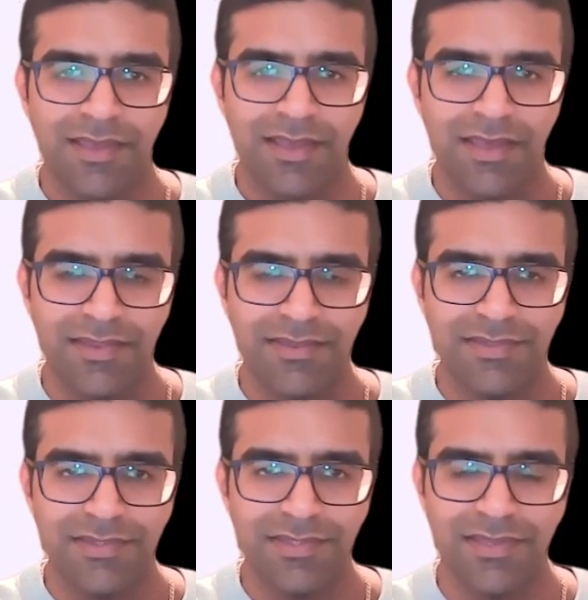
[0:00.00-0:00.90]
And
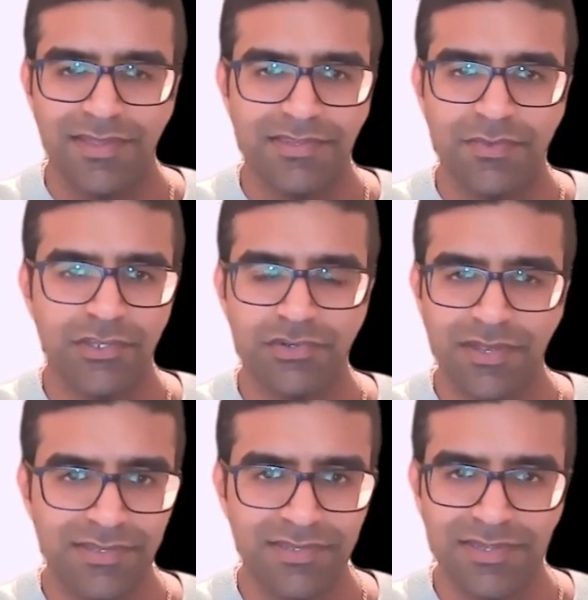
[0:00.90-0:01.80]
to win
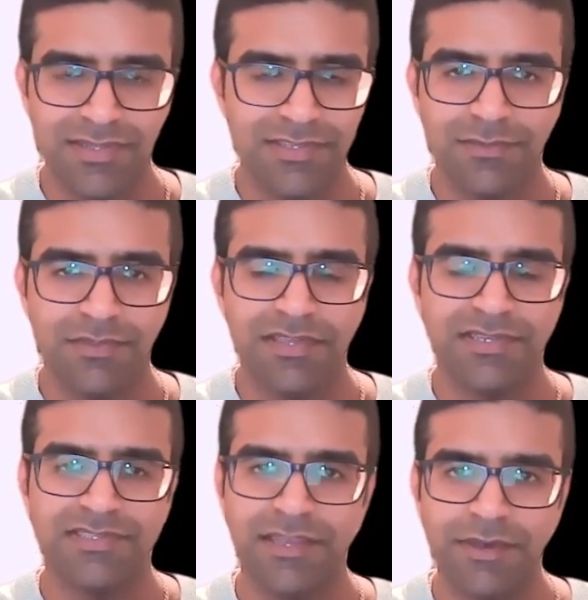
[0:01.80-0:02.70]
trust, there's so many things I
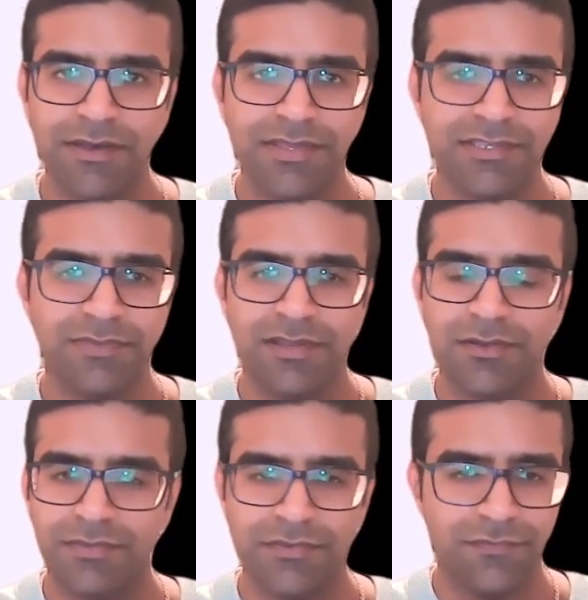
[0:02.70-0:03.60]
could say about this, but
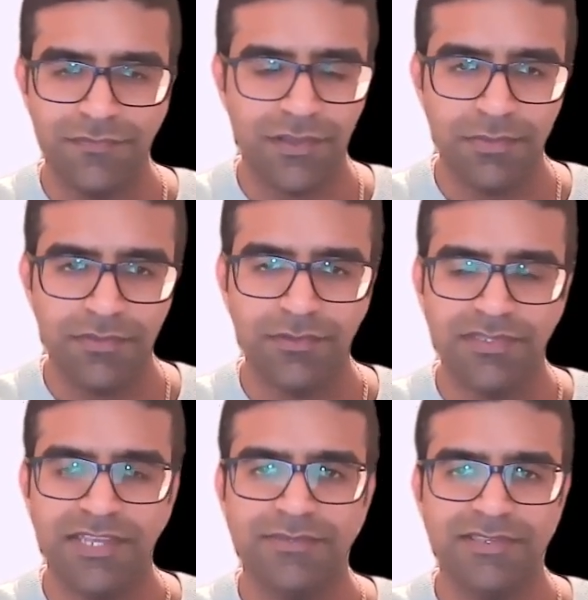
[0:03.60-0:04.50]
a couple of
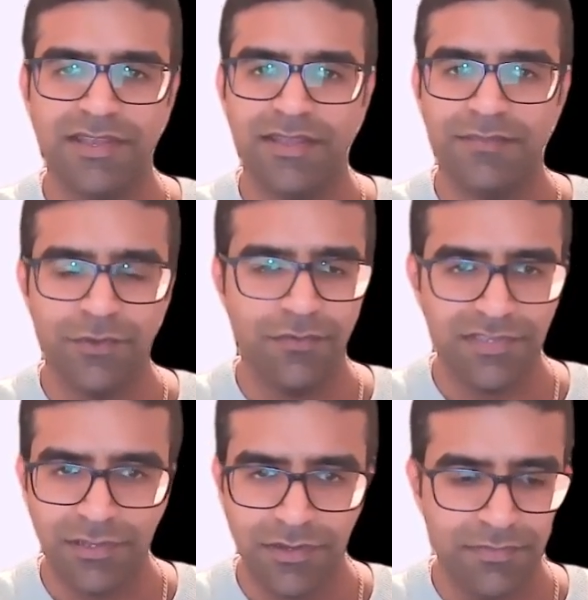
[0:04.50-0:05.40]
concepts is like
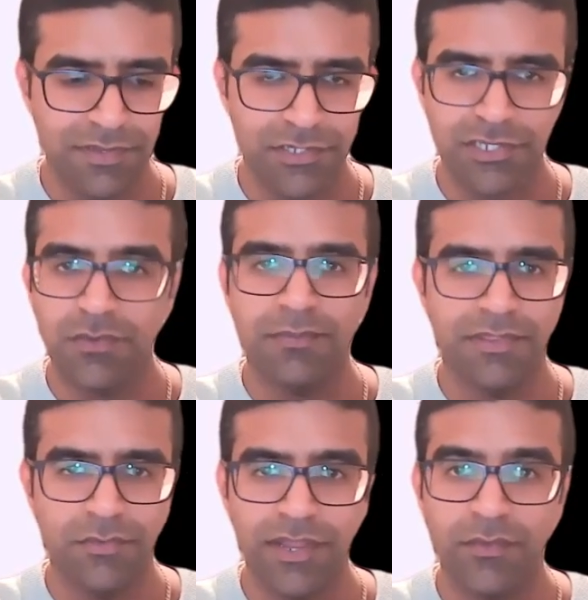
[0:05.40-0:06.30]
obviously you got to show up
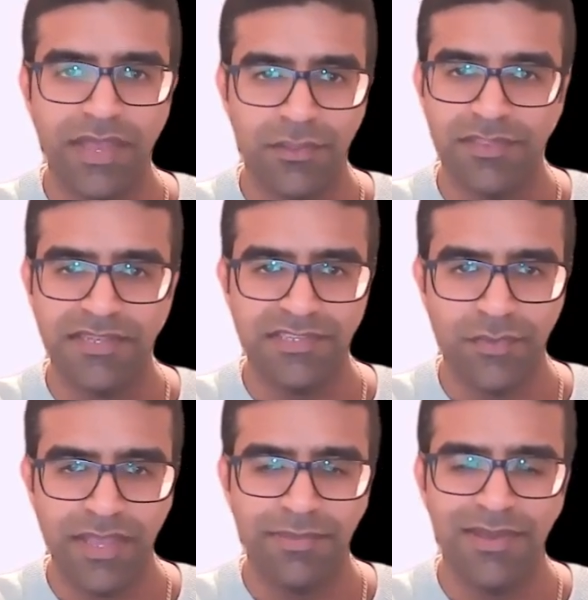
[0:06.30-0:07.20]
in the right way, the authentic
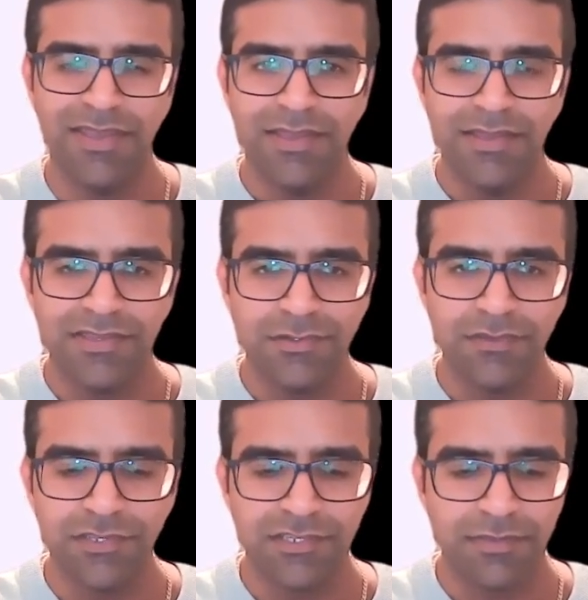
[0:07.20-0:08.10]
way. But it's not
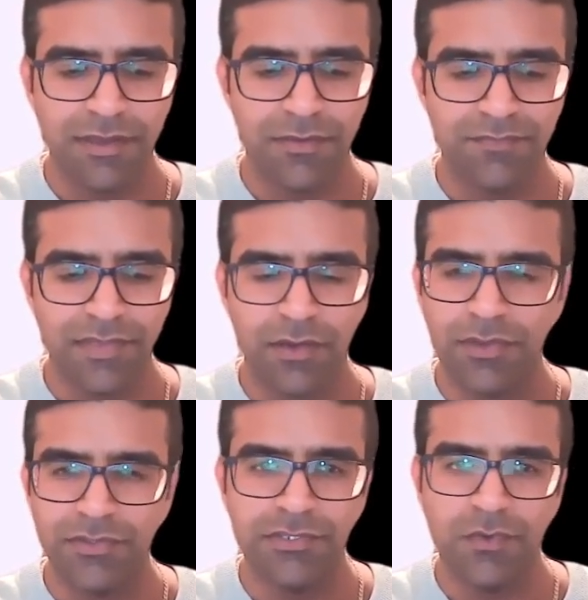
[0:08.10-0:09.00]
even just about how
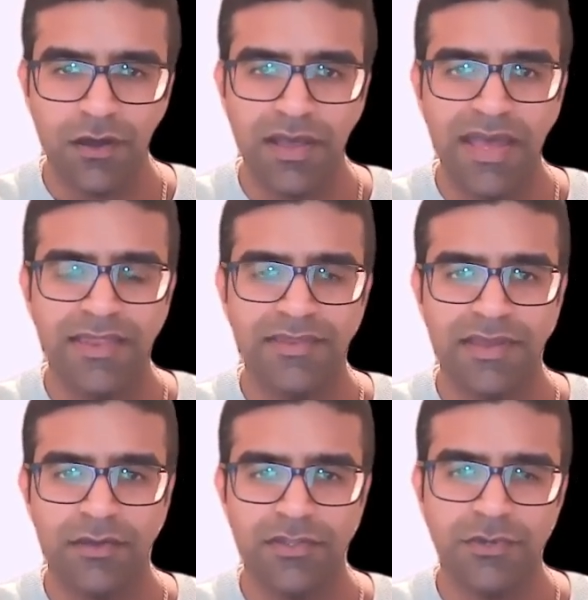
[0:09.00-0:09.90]
good you are and
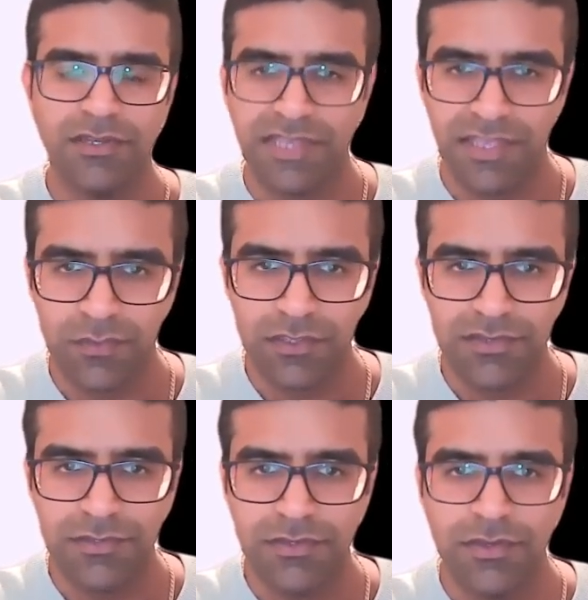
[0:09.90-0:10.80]
how good you are at saying what you
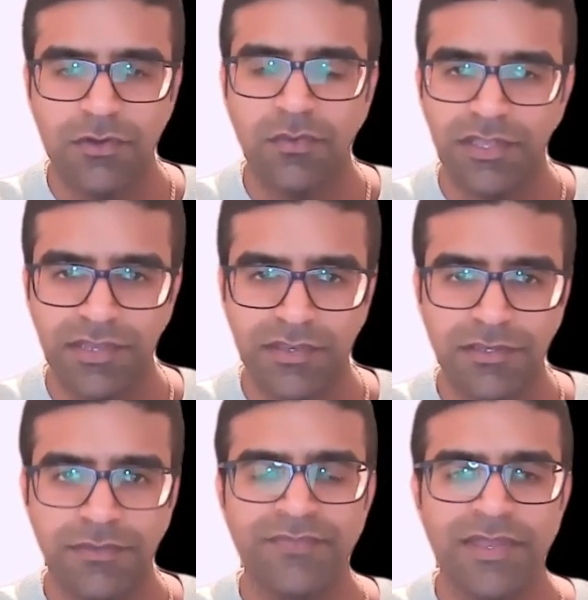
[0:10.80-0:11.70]
do or what you can do.